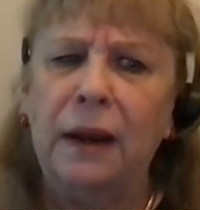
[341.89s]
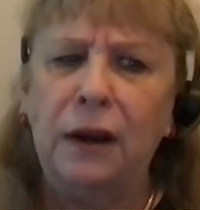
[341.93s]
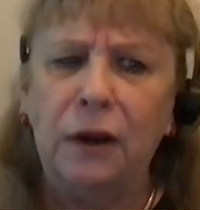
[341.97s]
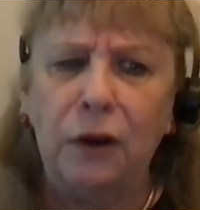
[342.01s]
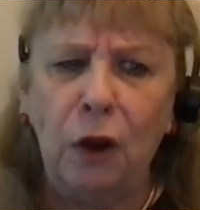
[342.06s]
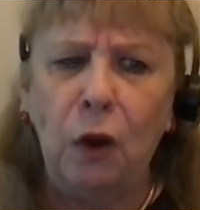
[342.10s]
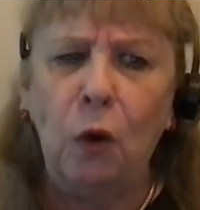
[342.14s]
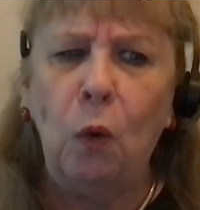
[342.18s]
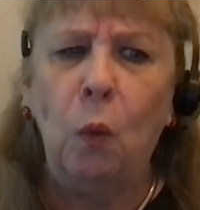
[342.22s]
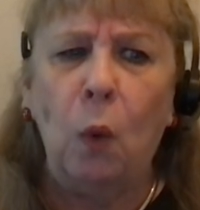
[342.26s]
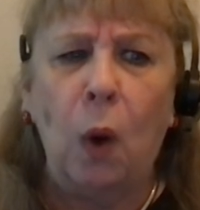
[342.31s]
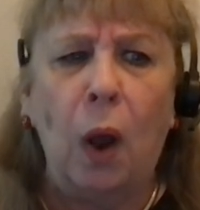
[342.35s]
to
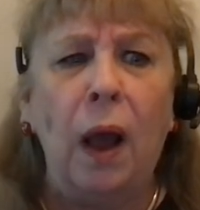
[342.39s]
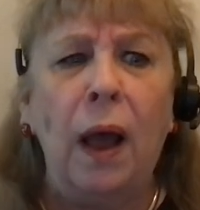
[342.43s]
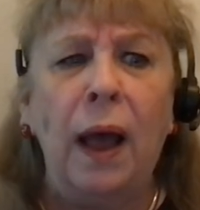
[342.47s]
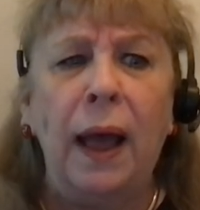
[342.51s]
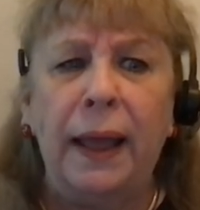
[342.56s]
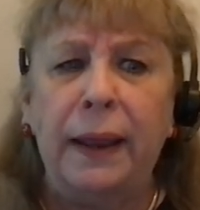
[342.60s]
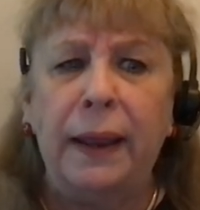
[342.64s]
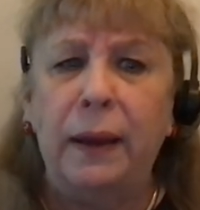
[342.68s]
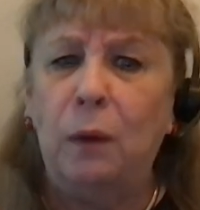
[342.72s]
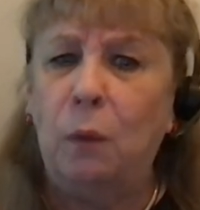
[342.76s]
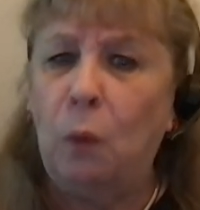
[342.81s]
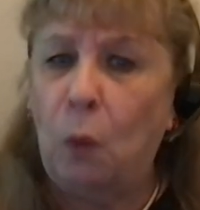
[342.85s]
know
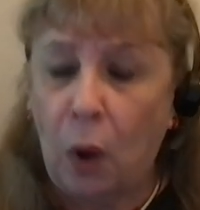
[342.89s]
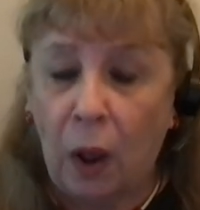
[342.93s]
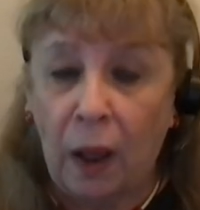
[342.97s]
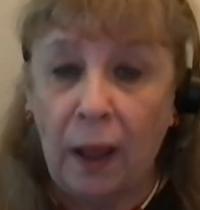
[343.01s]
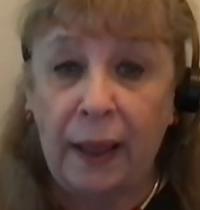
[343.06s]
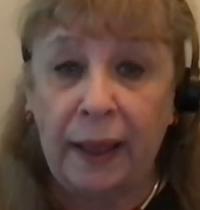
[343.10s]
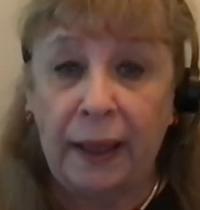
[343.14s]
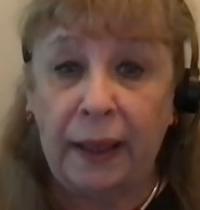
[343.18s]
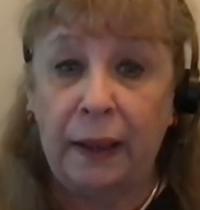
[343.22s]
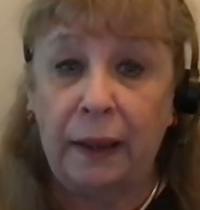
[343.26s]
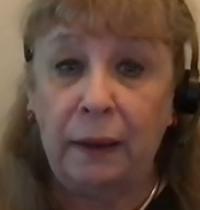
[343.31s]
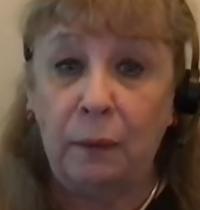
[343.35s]
why.
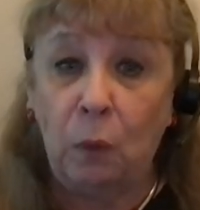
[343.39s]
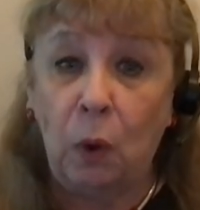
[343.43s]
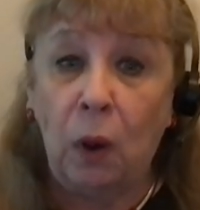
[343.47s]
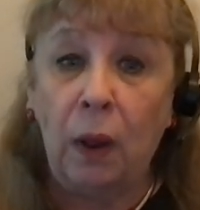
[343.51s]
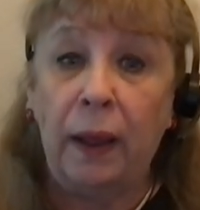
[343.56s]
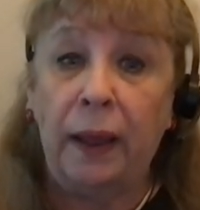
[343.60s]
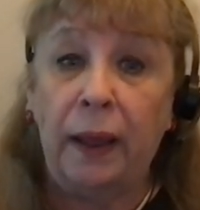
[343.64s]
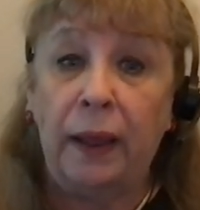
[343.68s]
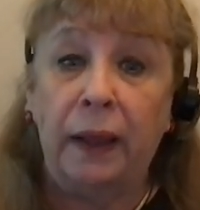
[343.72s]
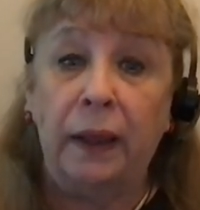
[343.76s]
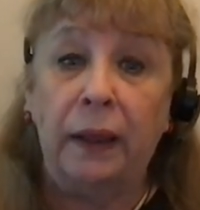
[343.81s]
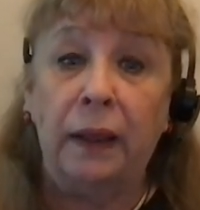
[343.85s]

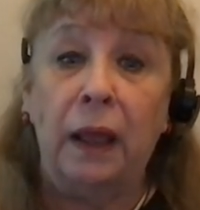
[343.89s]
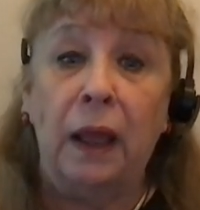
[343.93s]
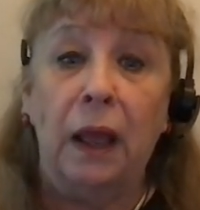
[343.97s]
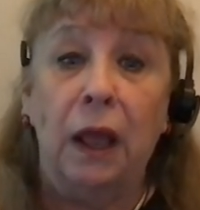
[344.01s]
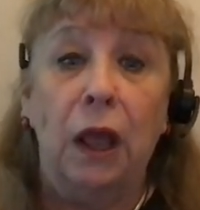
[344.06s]
Why?